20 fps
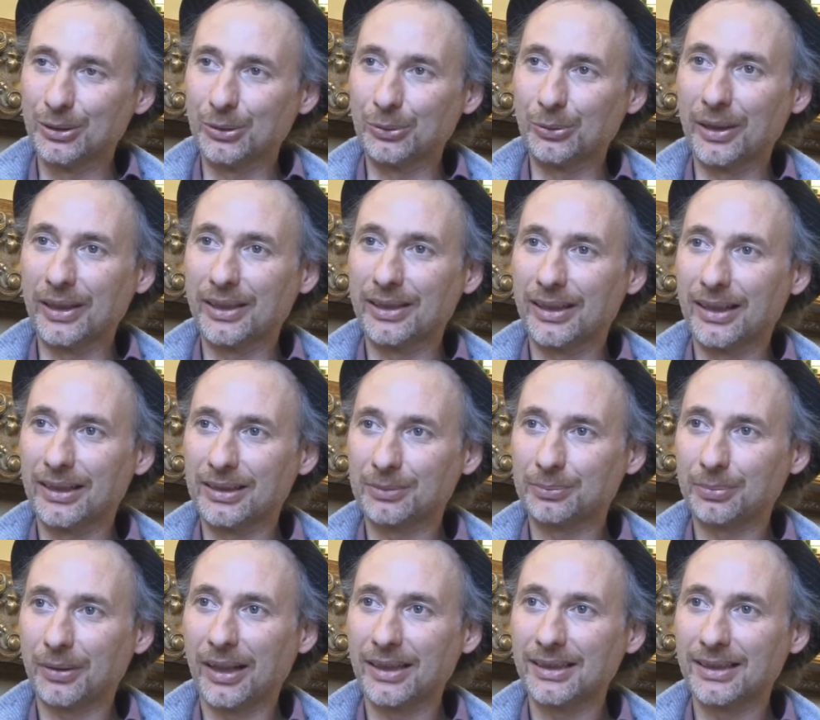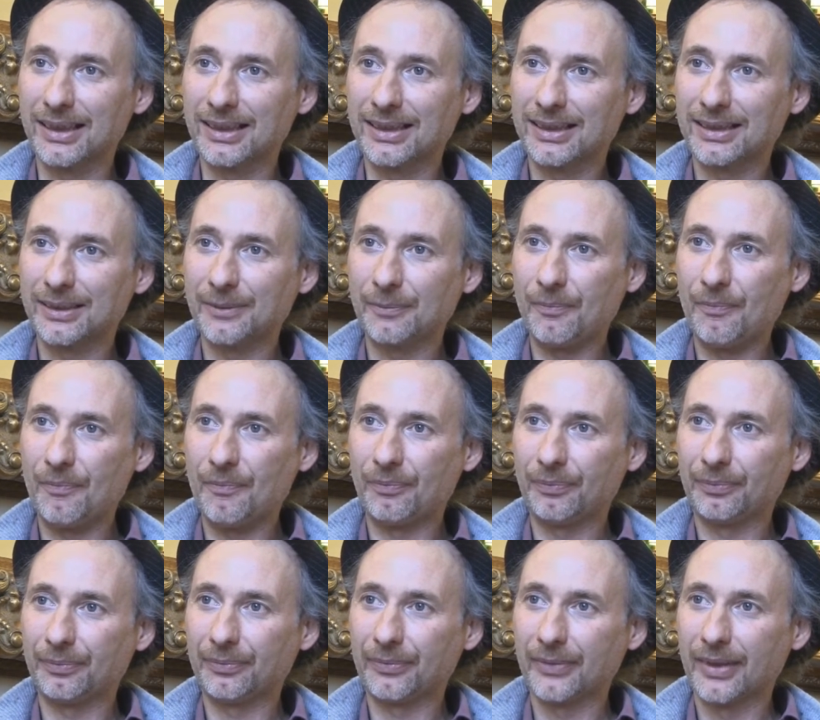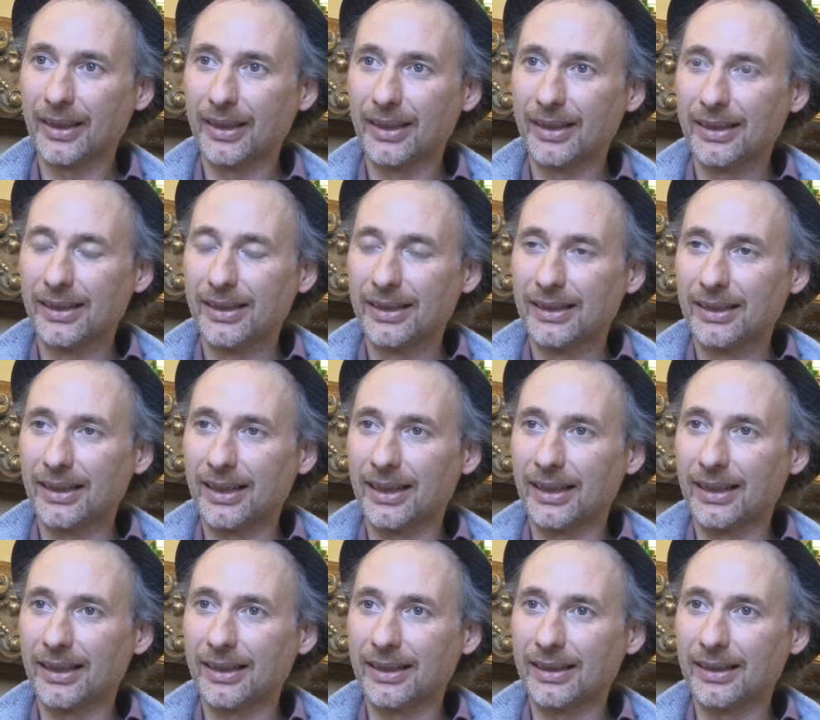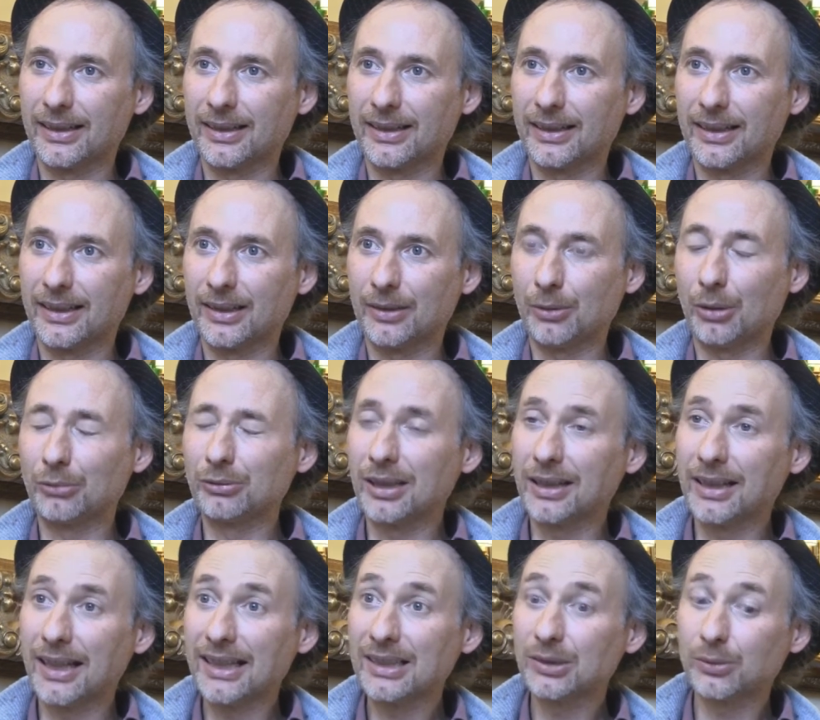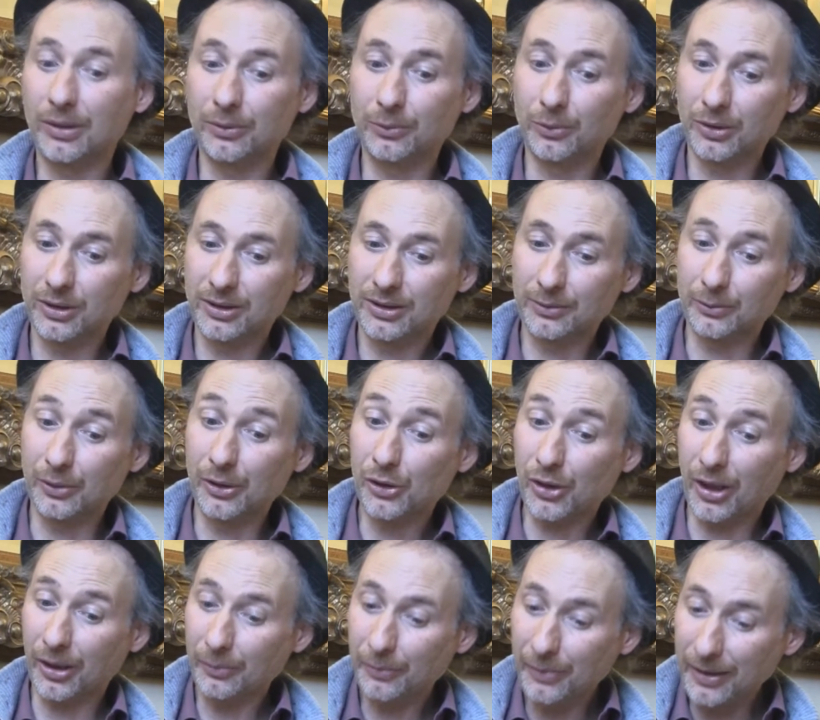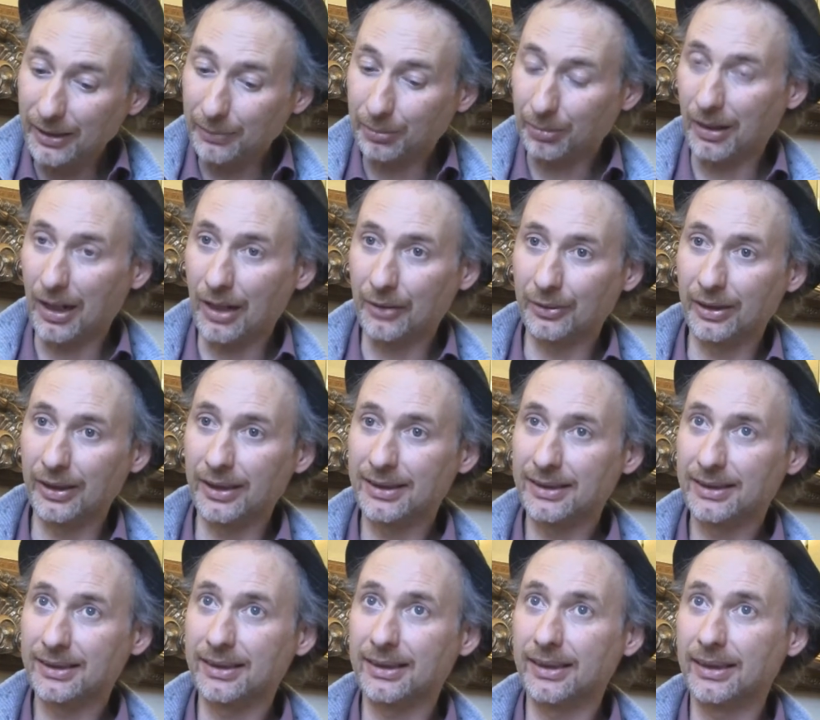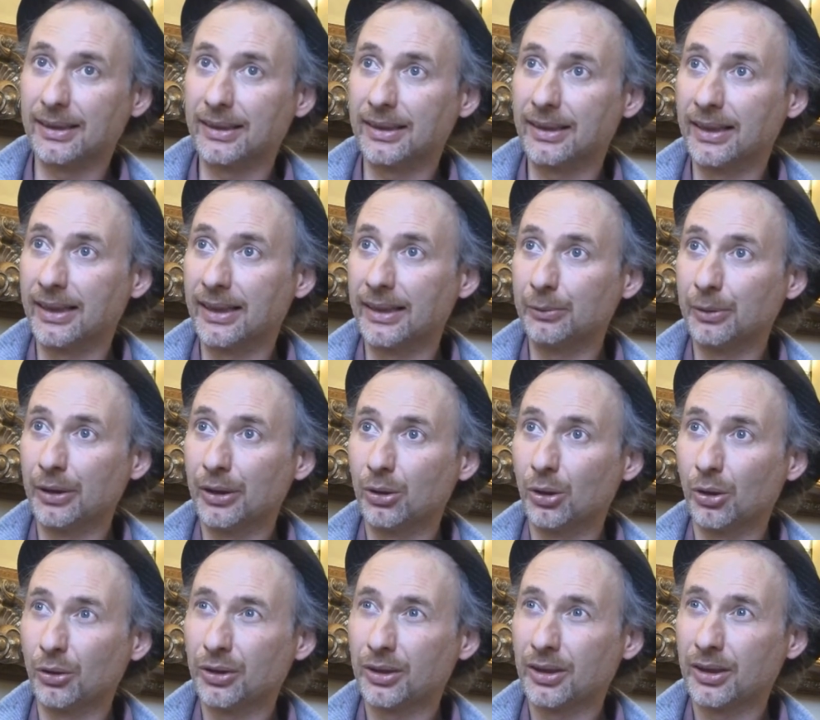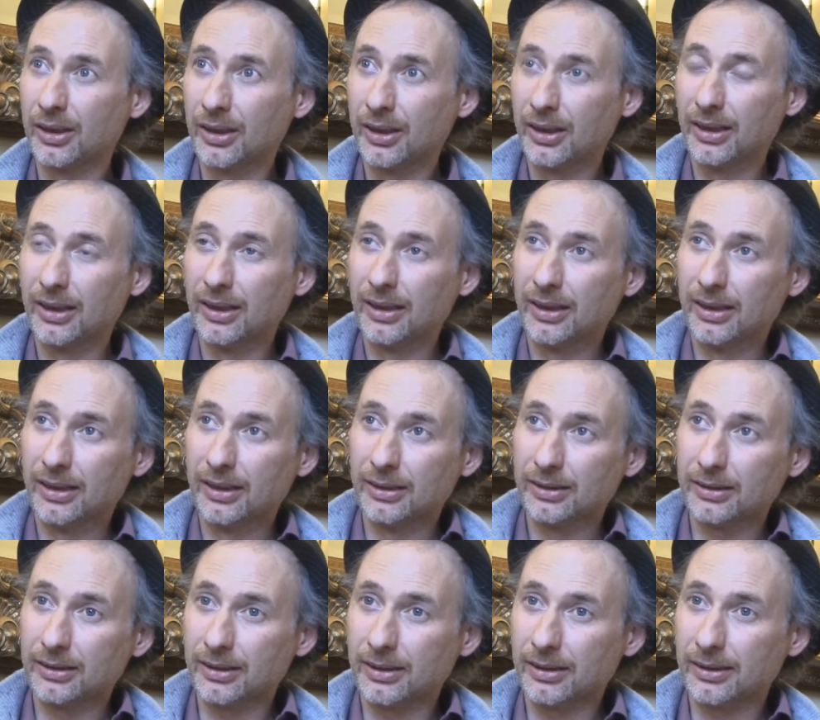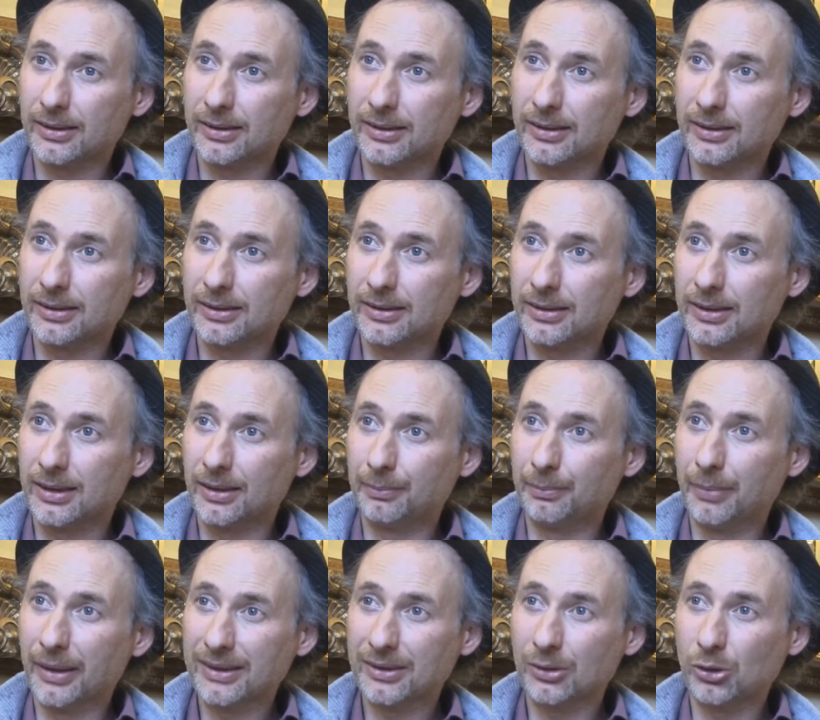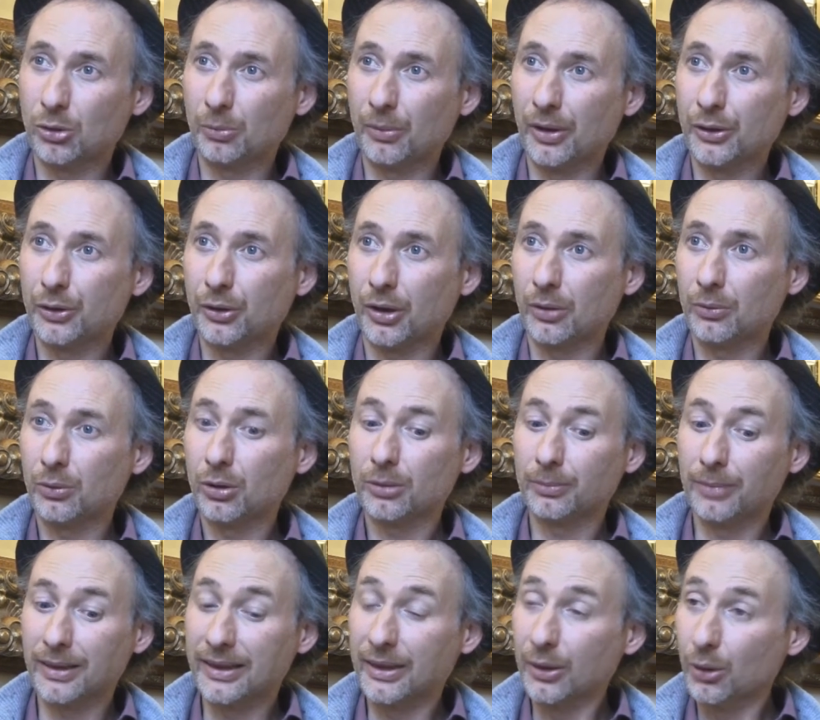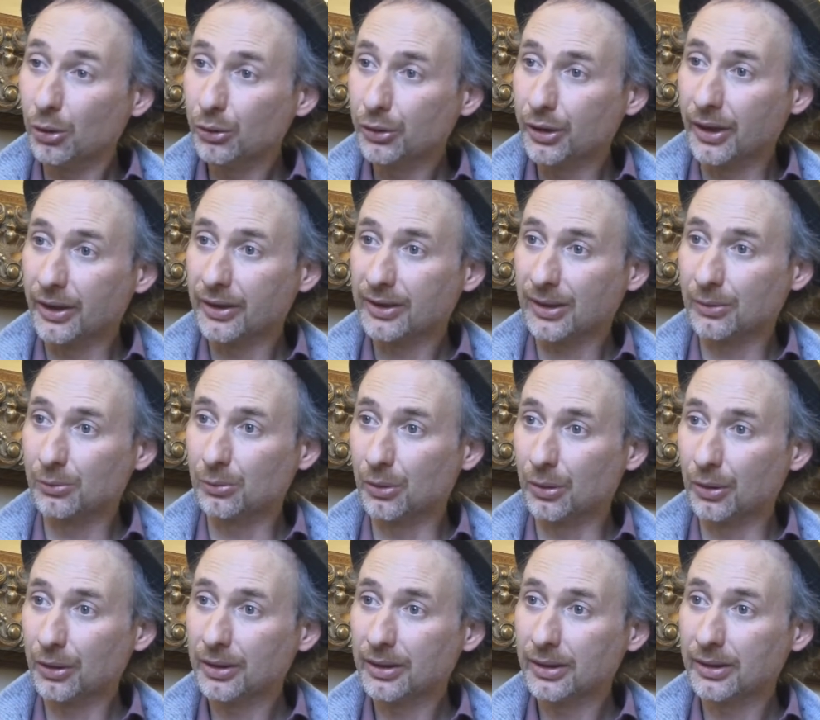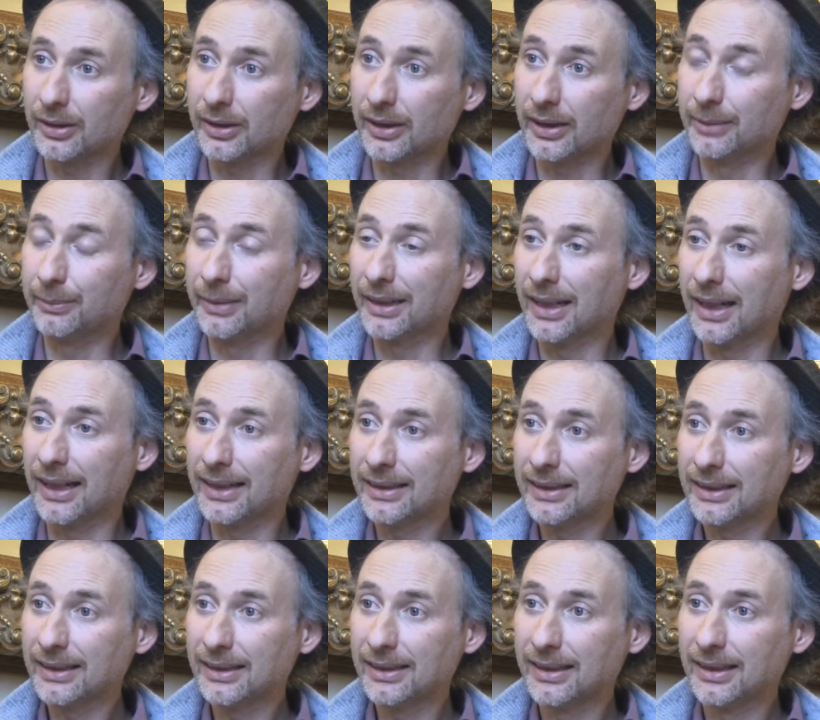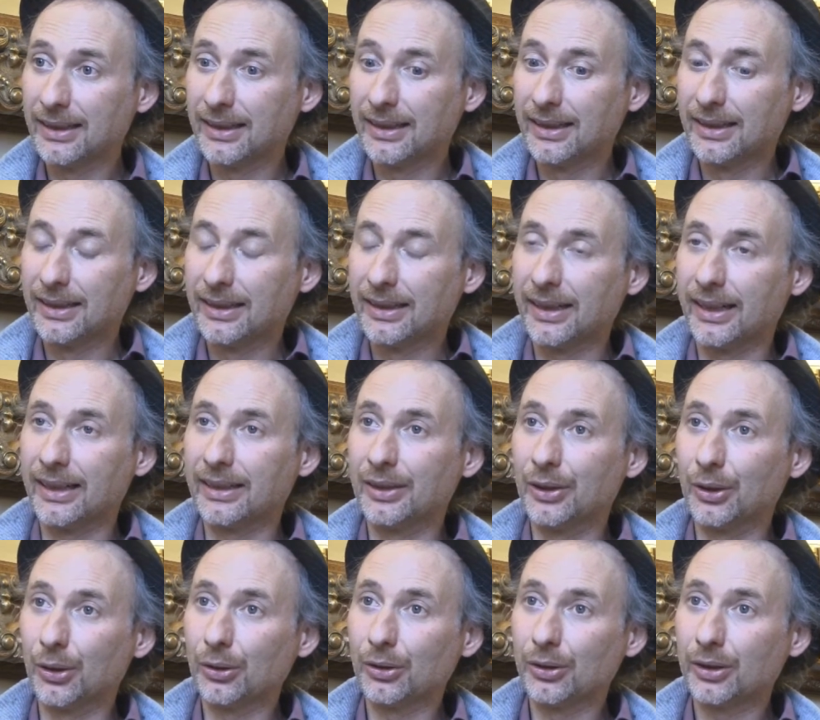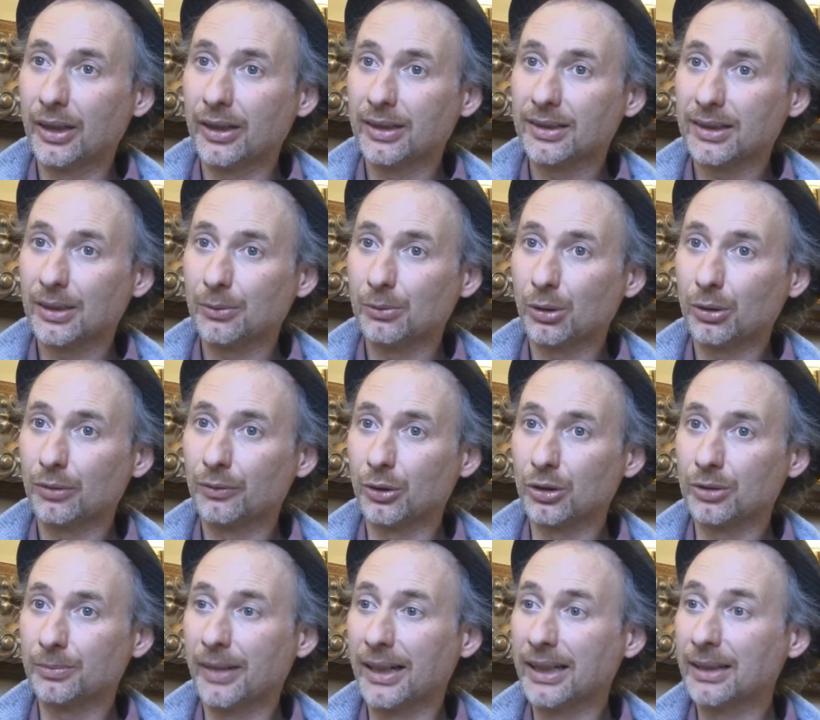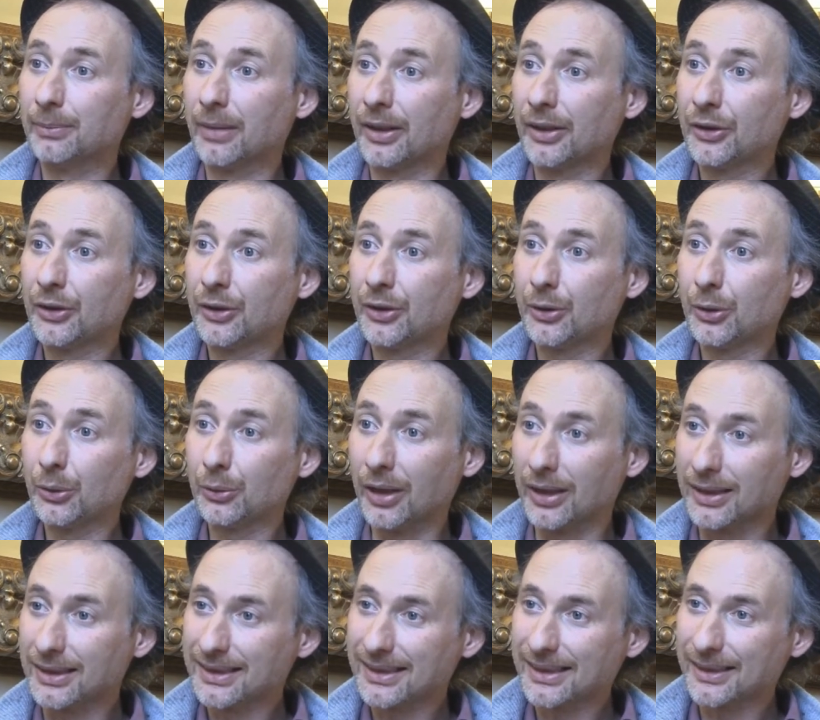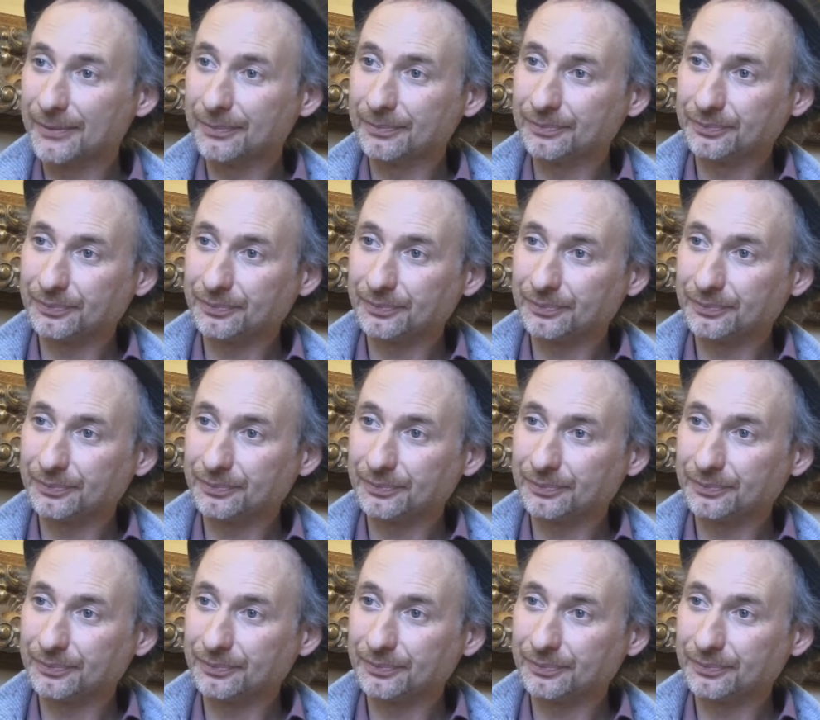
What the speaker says: win the other prizes. One of the last one was, which I'm really proud, is we got the Best Documentary Award, but the Audience Award in Milan, and the Audience Award was made by students.